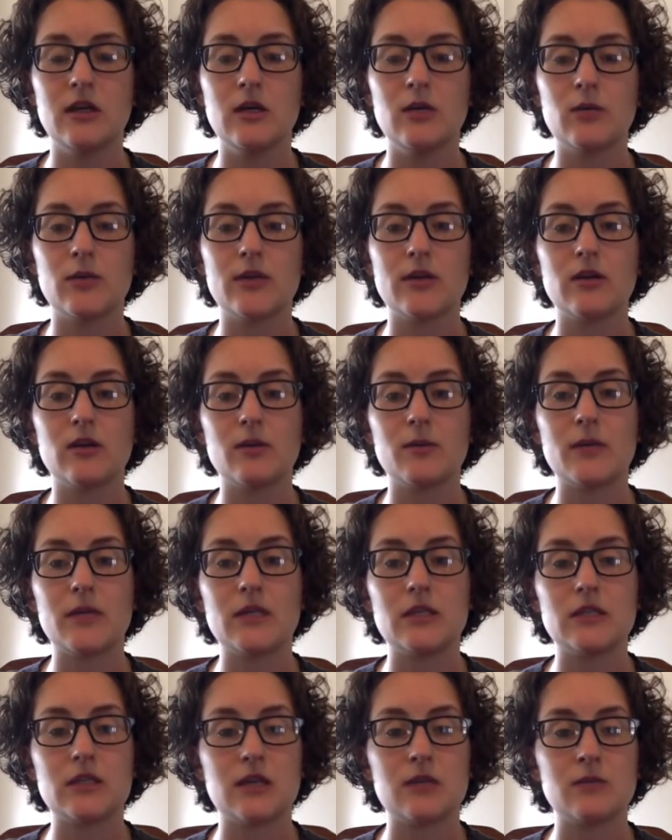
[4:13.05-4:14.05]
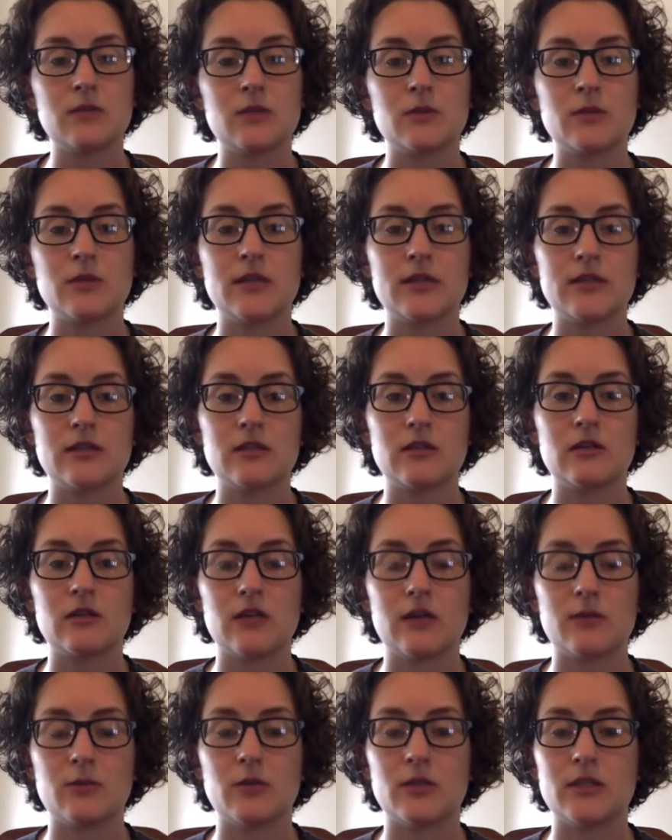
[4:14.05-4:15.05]
but there are many times I would like the
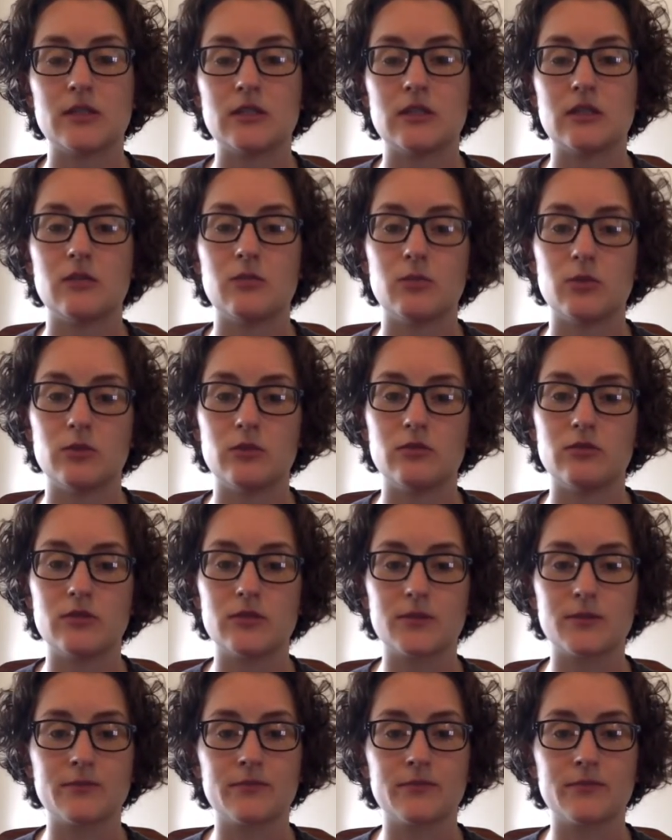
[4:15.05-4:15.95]
collaboration improved.